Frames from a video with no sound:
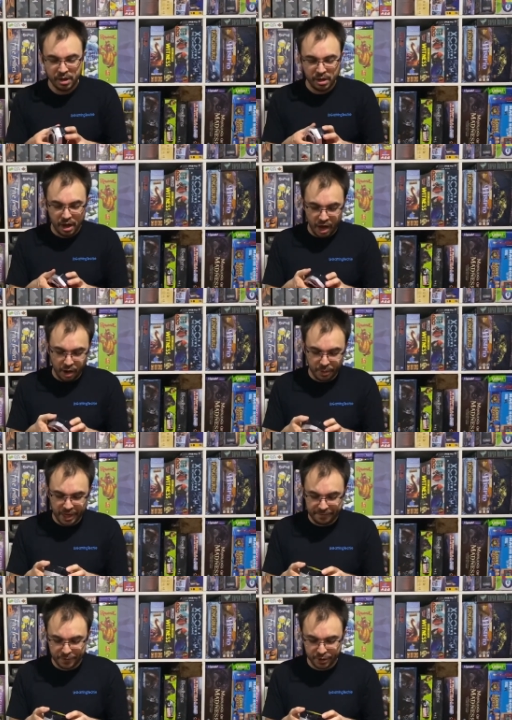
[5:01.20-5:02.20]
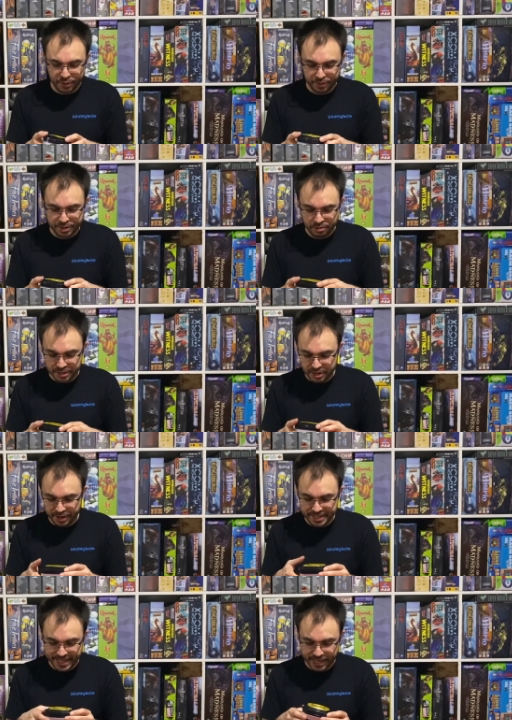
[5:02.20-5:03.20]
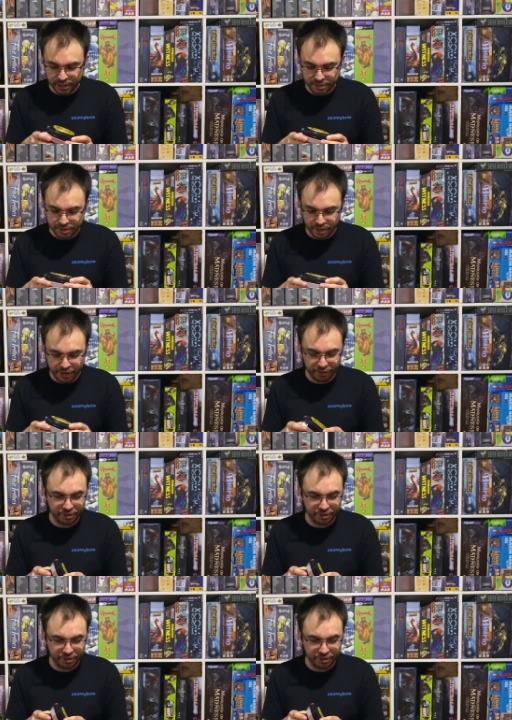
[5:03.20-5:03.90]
without further ado, let's go ahead and take a closer look at this